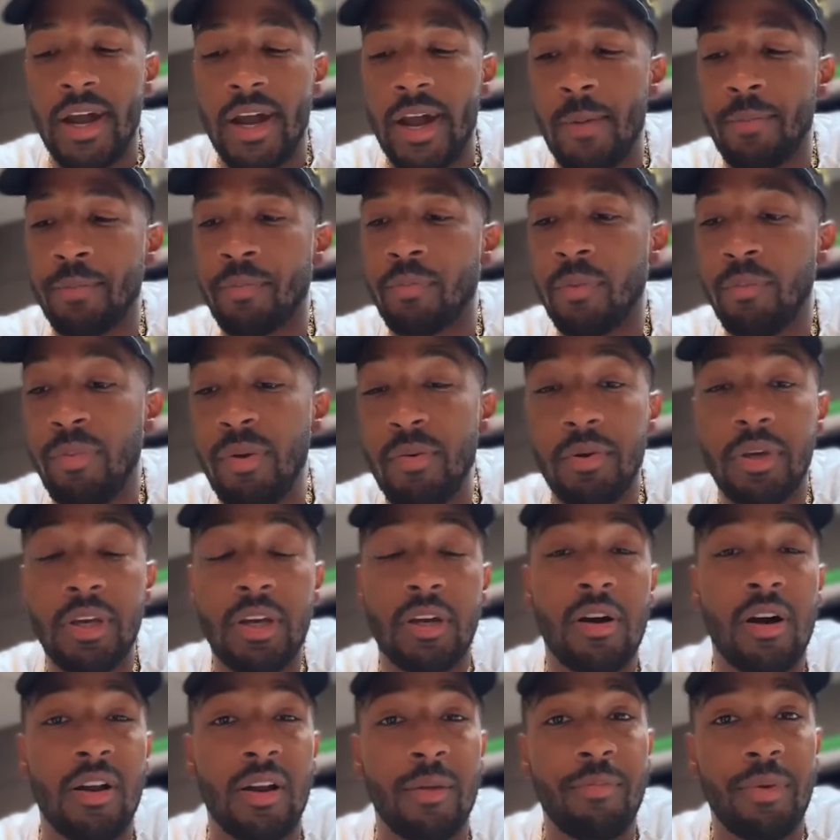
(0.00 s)
right? People
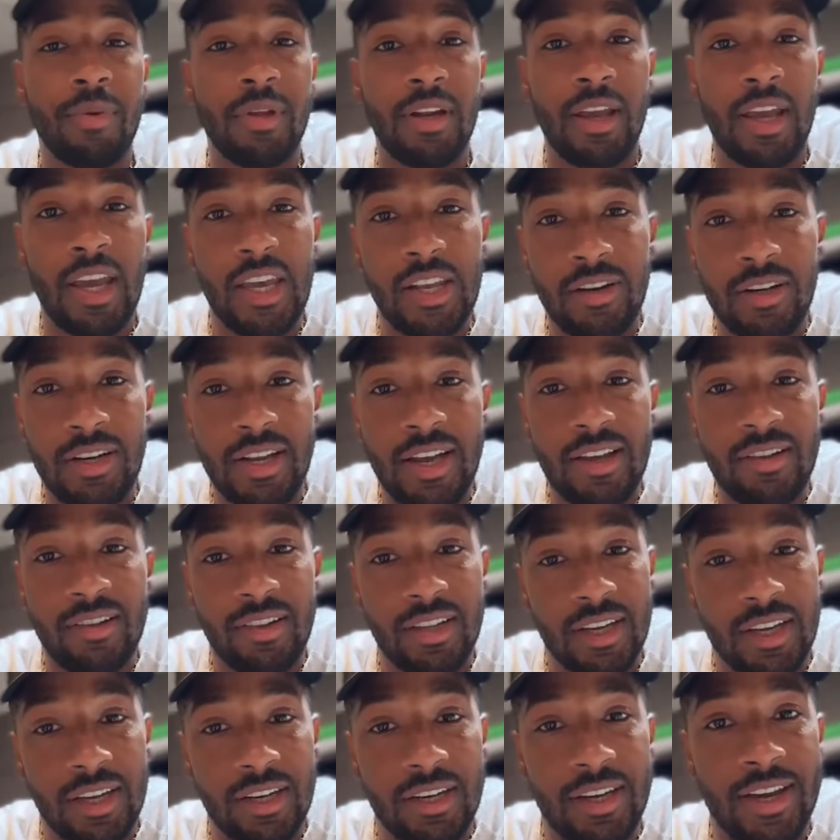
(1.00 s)
get caught up in the
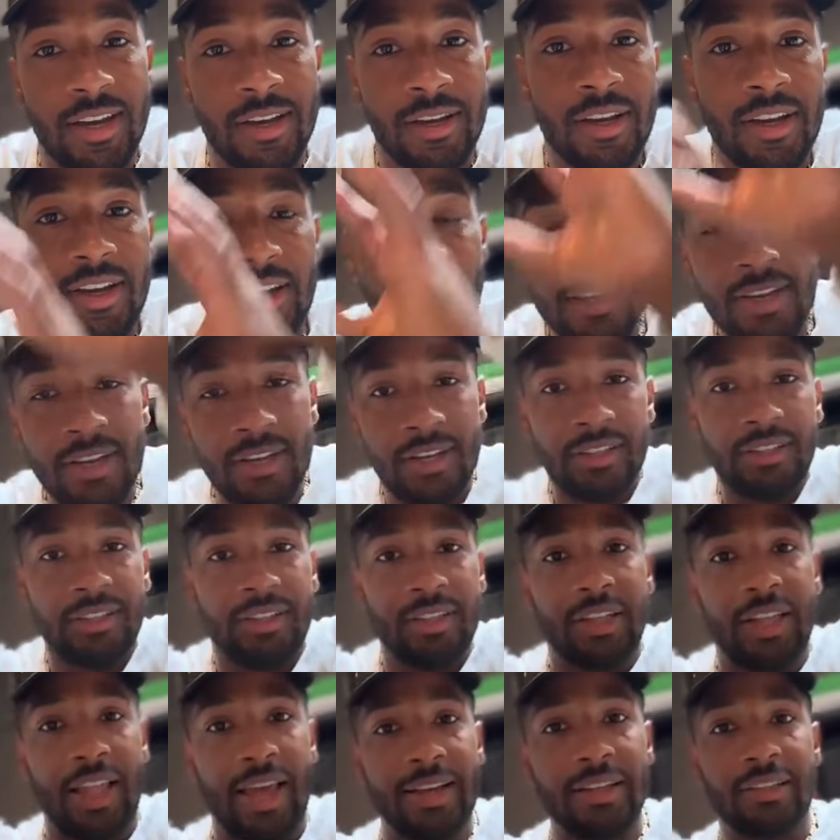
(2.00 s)
internet looking at
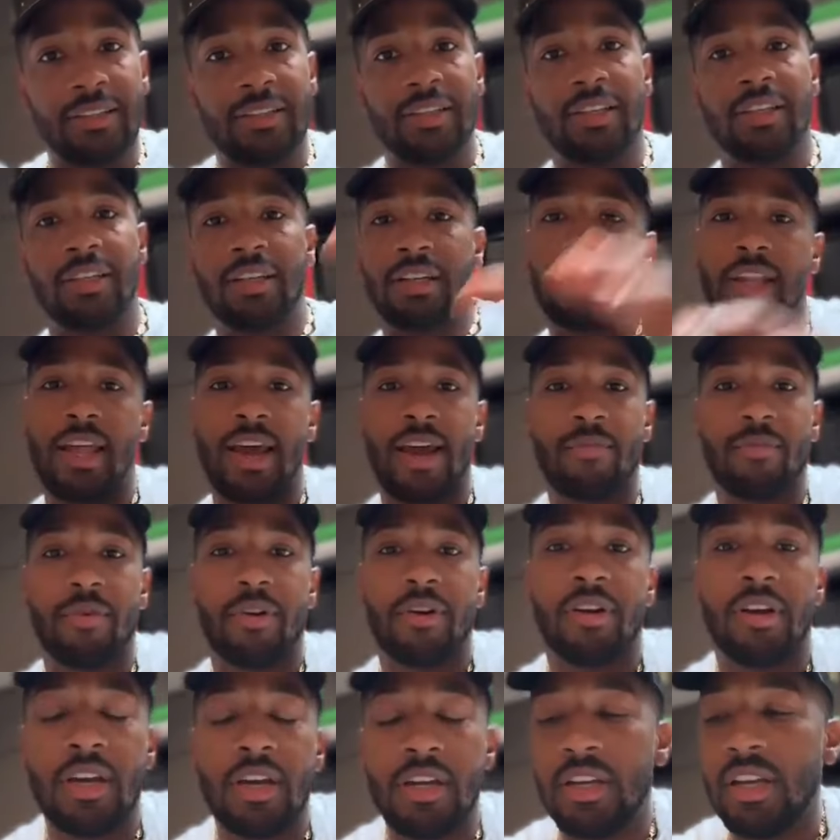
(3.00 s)
the lights and the
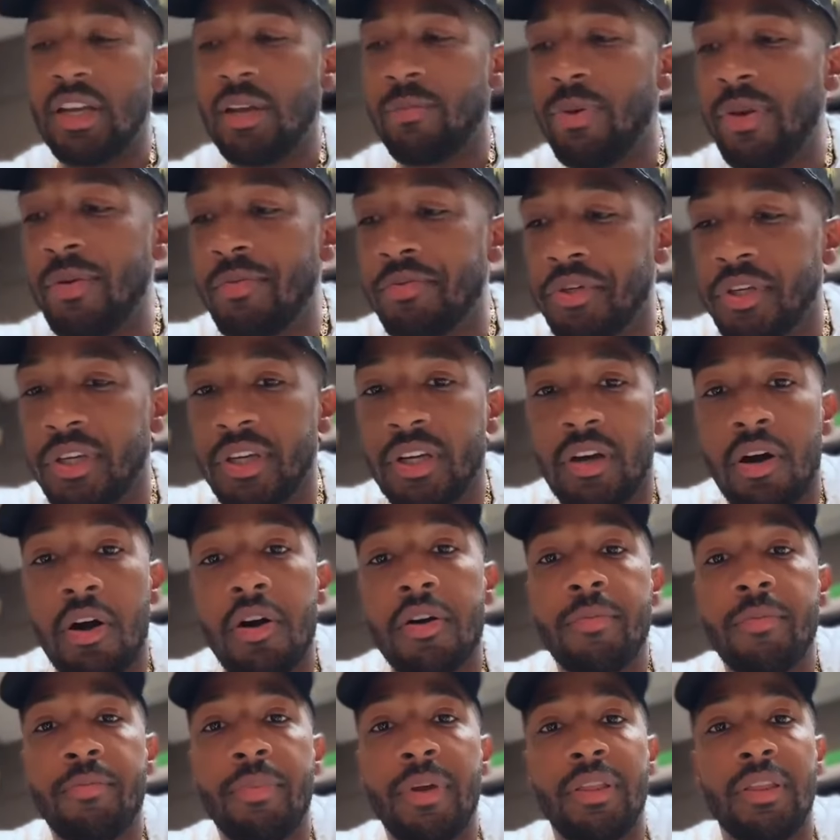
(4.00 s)
glamour, and then people get
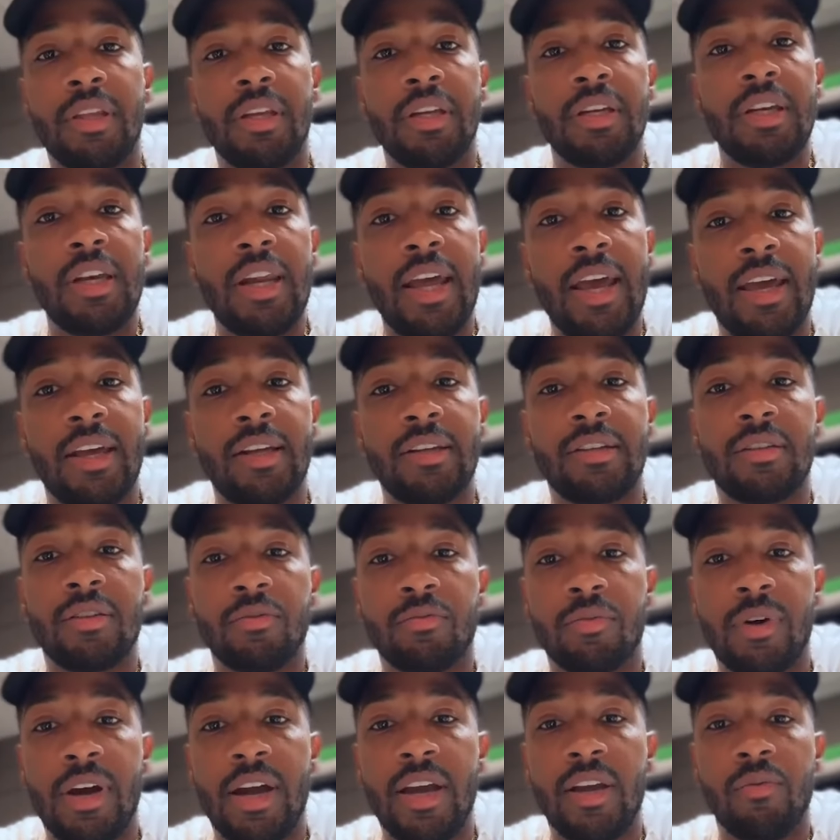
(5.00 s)
caught up in the
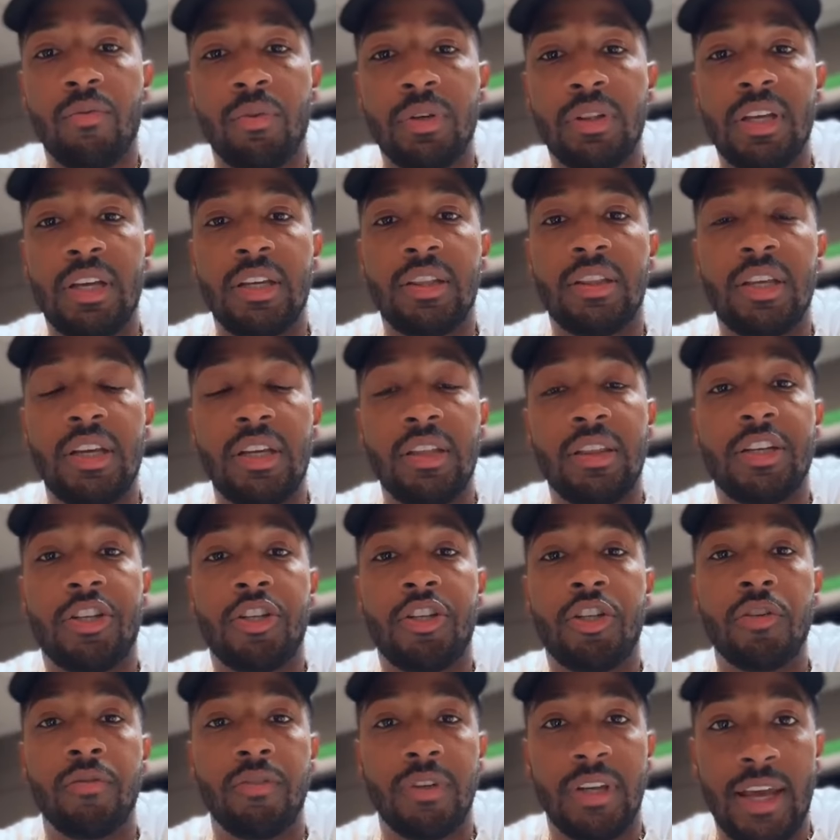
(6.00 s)
net, right? What they think
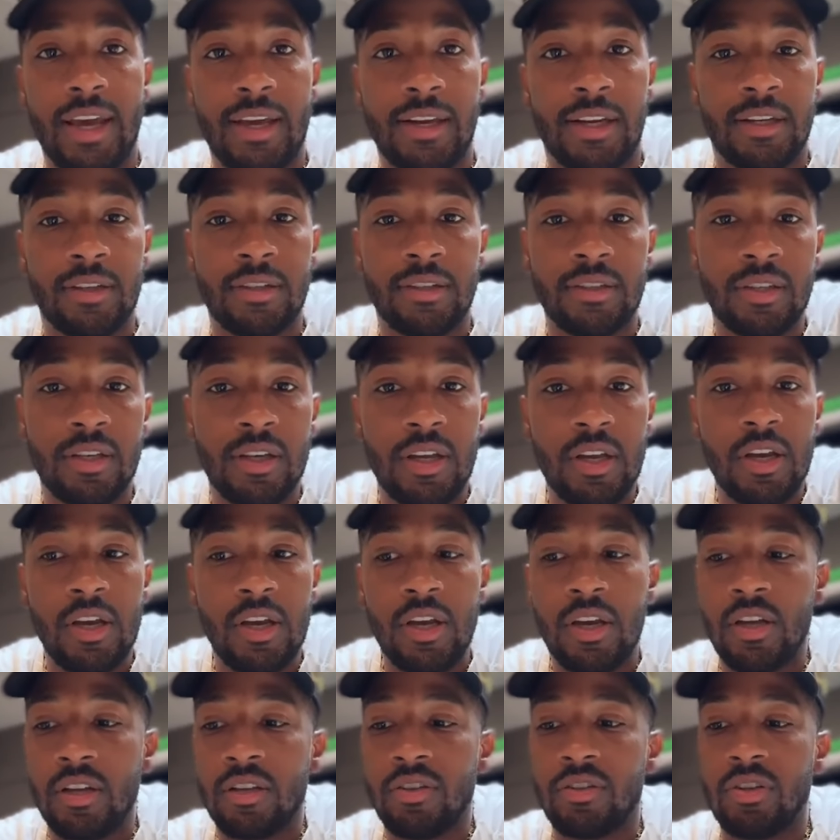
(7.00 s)
that you netted.
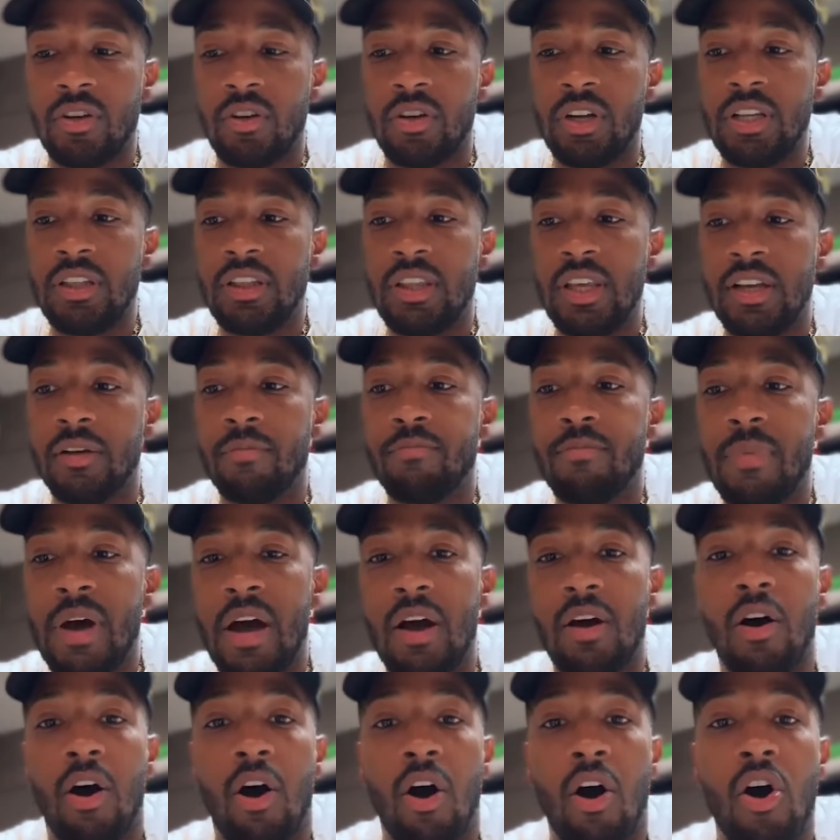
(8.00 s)
So they think
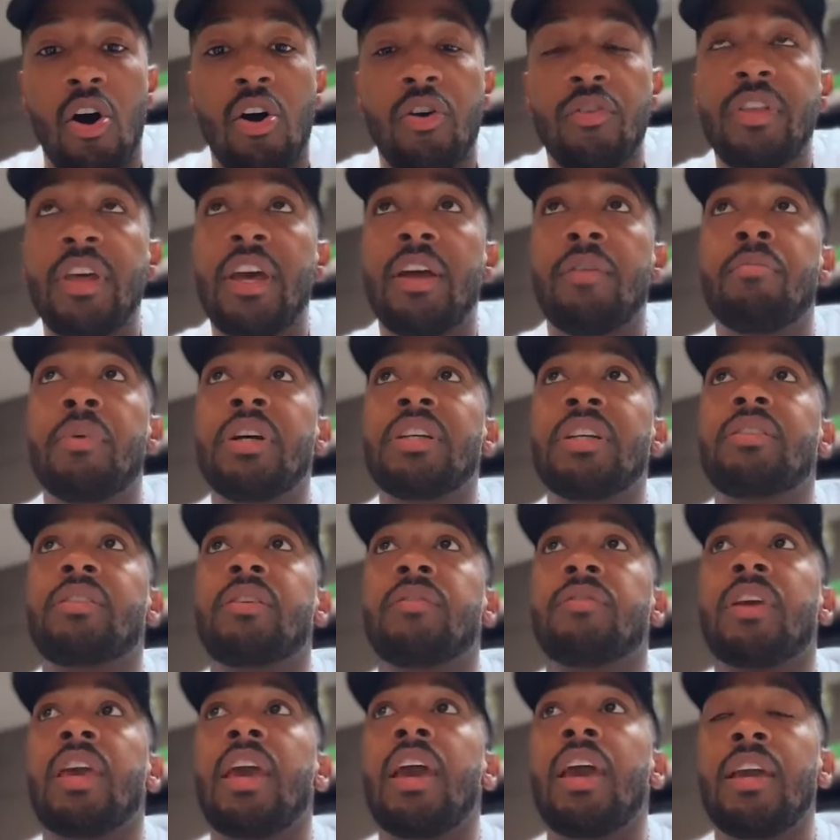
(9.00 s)
about all that
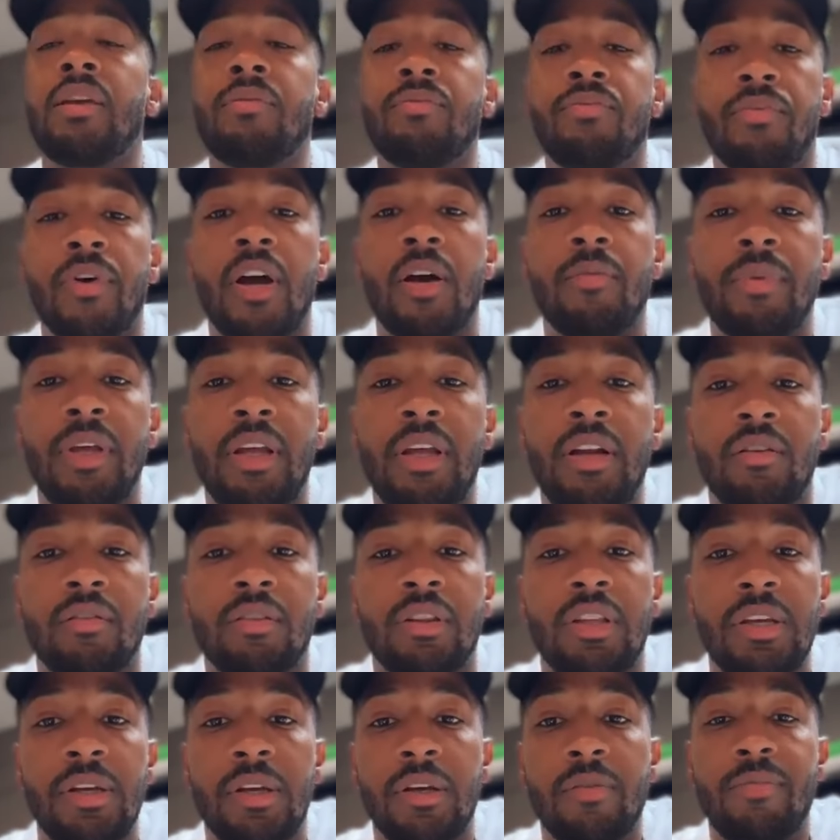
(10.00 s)
must have came from. They
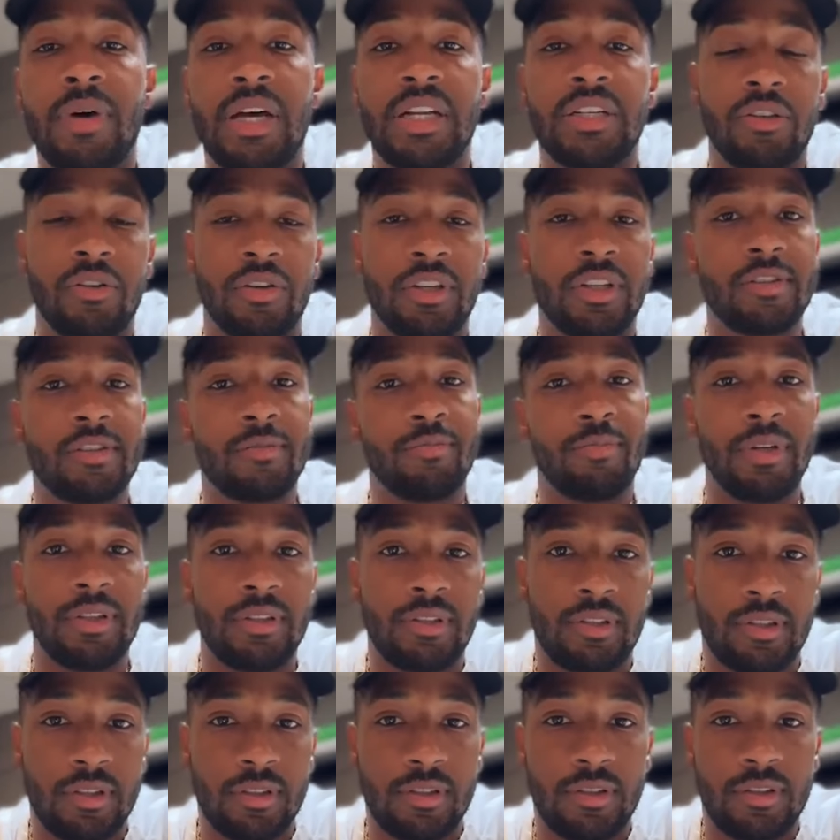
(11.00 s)
don't think about your
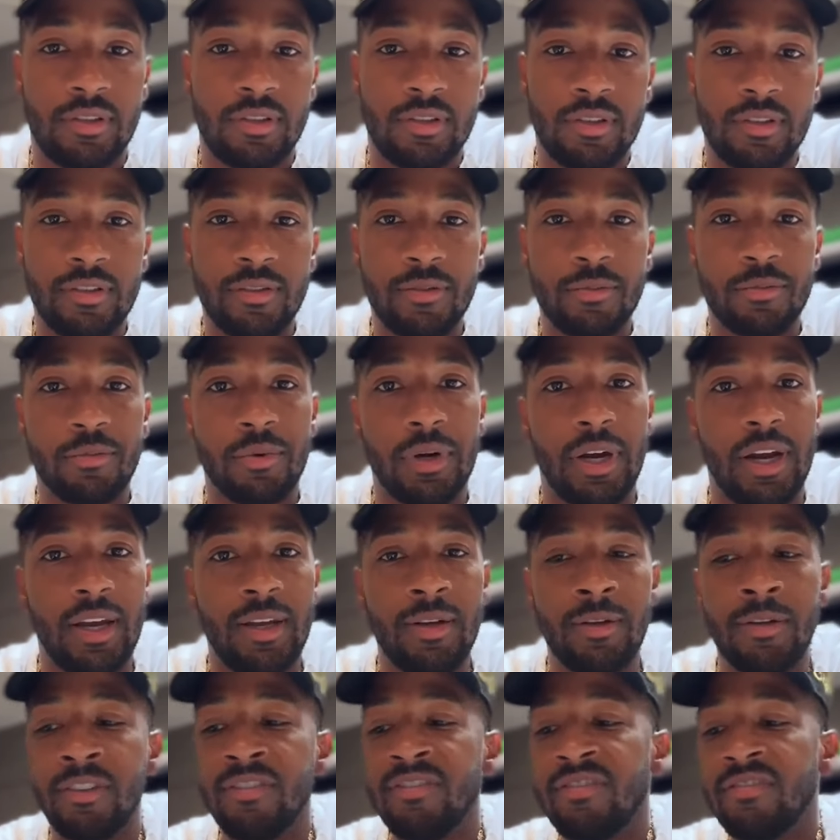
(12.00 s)
expenses,
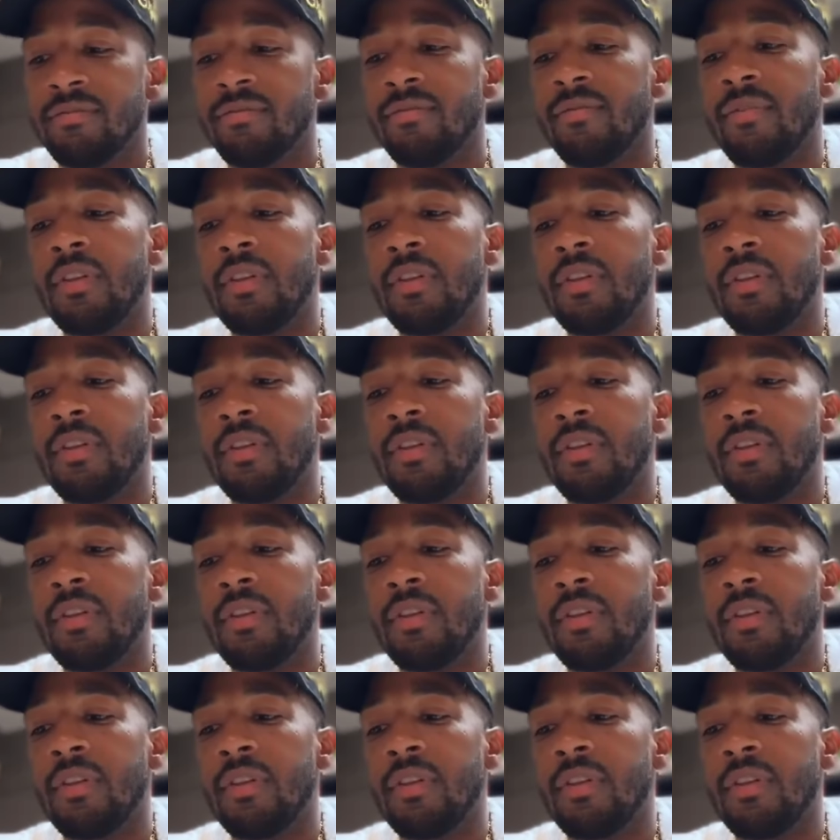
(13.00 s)
right?